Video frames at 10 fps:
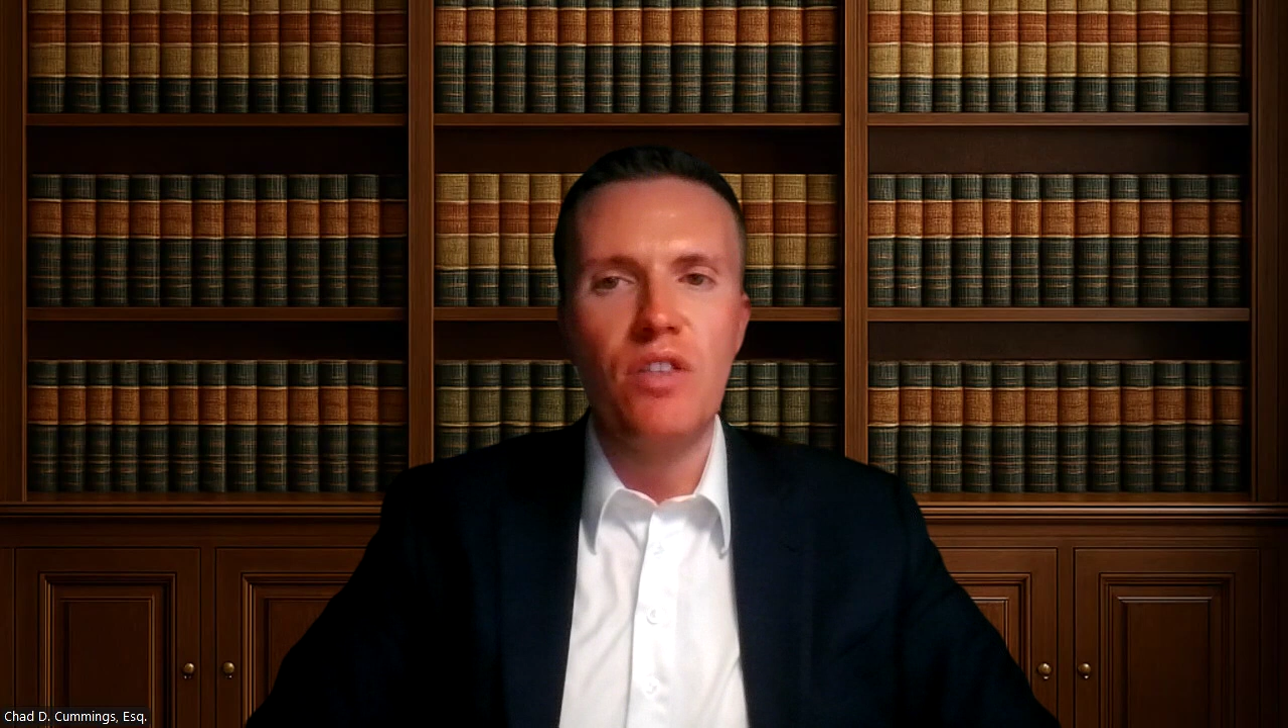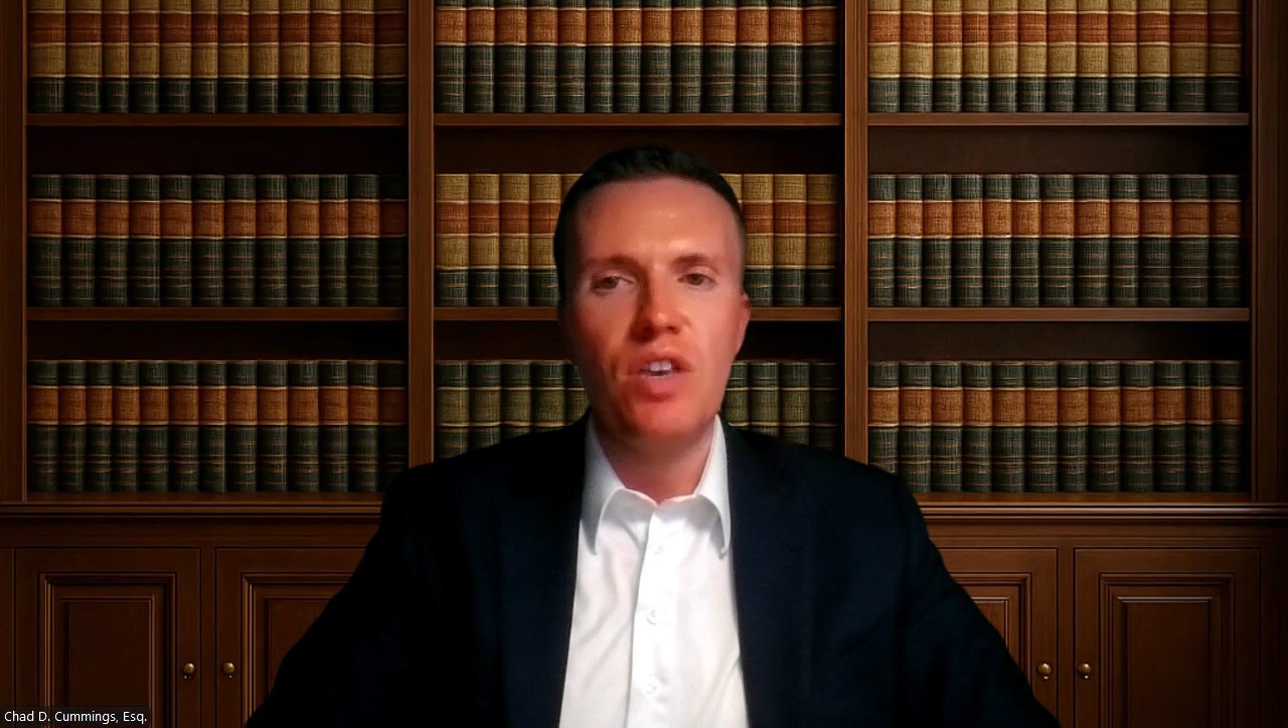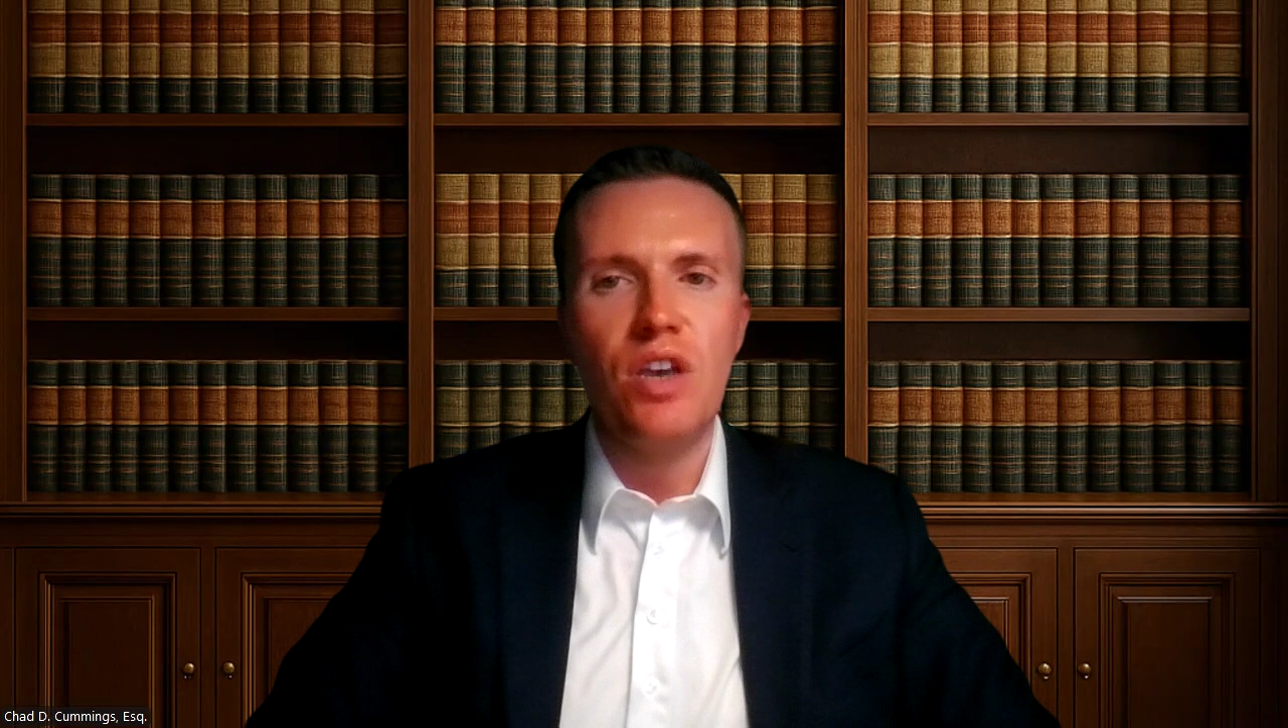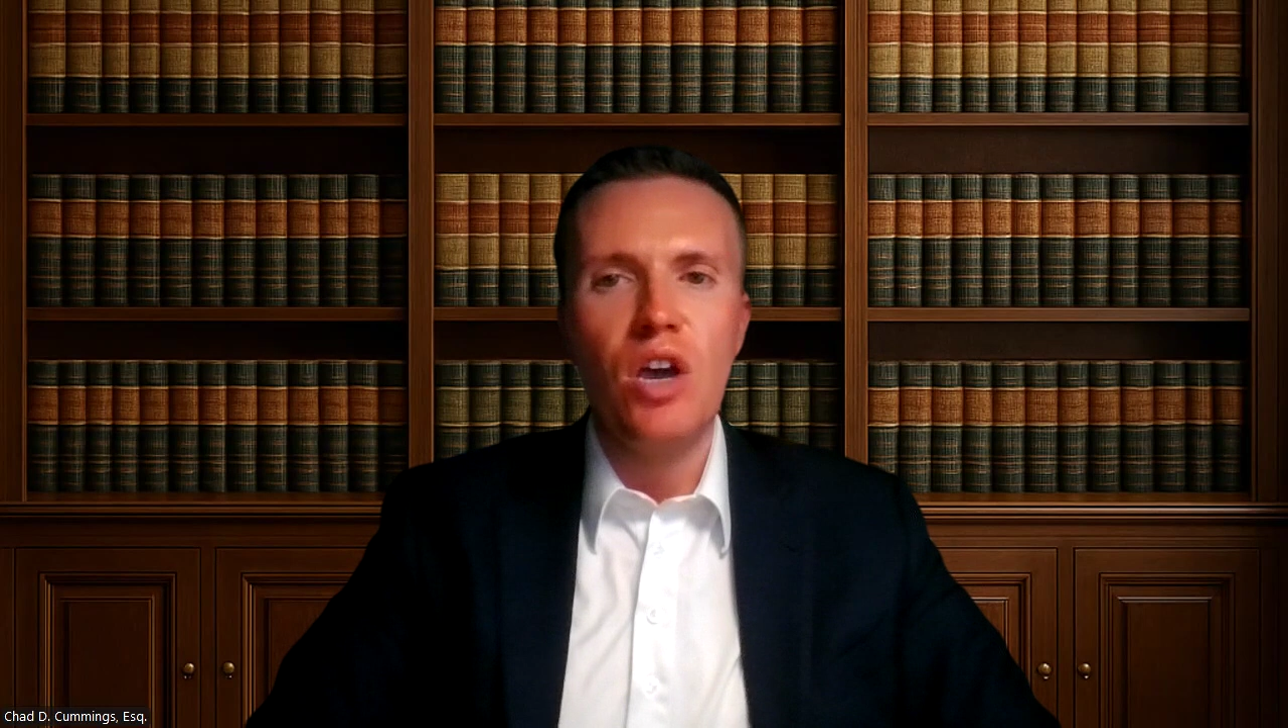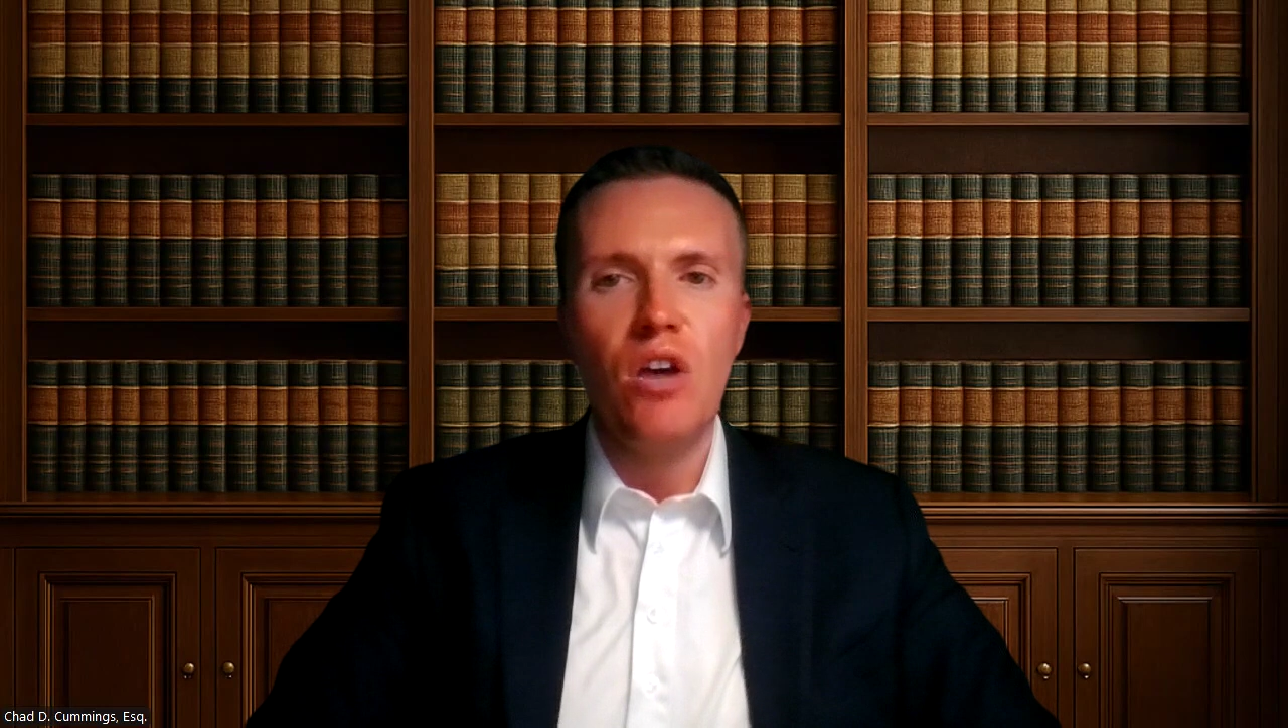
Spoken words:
the